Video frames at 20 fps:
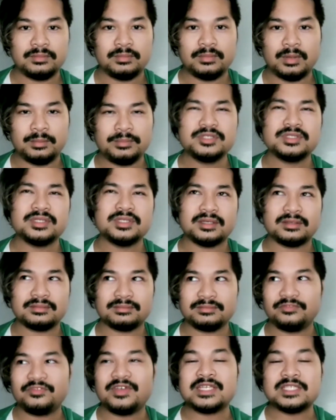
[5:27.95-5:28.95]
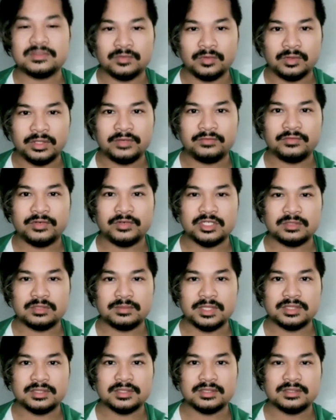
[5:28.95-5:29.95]
music festival in Virginia
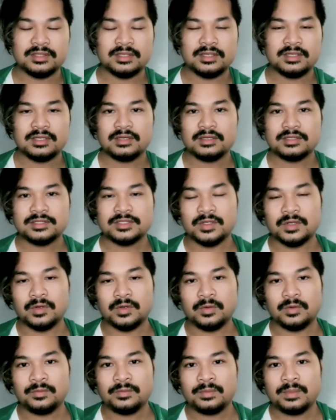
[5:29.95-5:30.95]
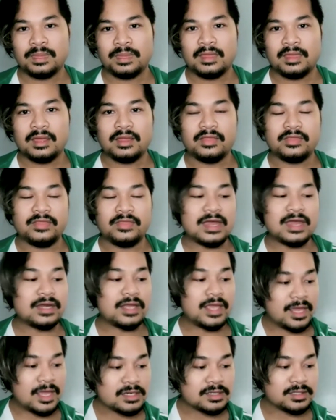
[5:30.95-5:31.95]
Beach. So that
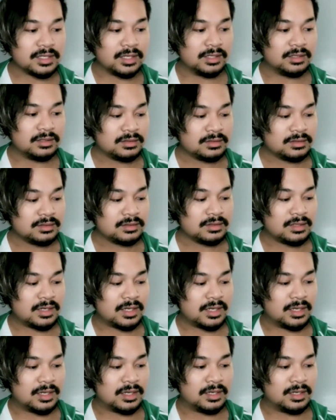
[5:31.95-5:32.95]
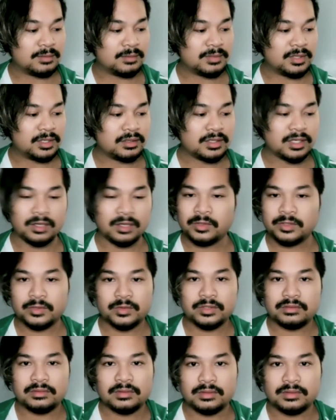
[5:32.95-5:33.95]
ended, and I'm like, okay, what
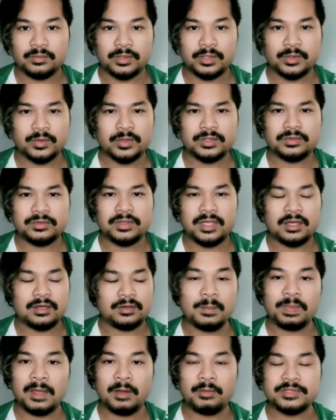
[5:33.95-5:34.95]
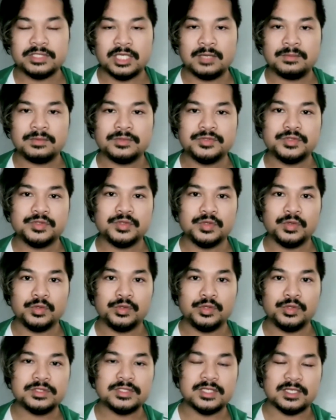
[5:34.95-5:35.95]
do I do now? I was able to
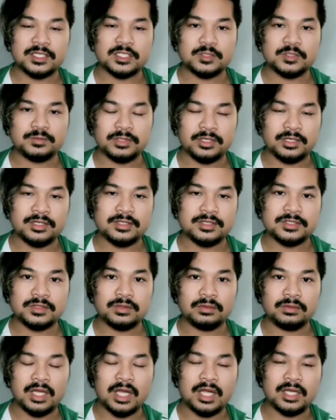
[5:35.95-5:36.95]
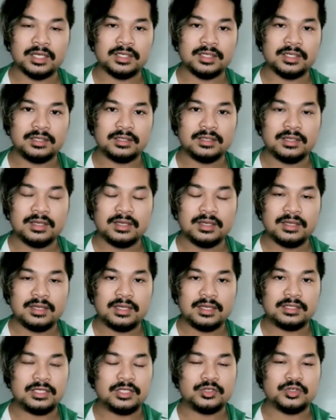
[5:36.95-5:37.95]
use that experience to lock in
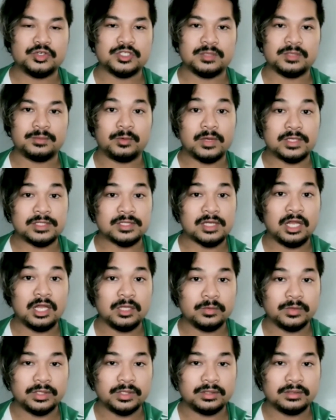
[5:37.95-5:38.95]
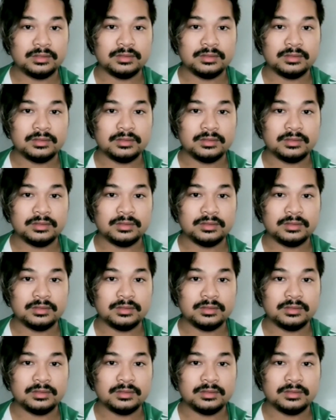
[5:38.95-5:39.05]
an internship in West Hollywood.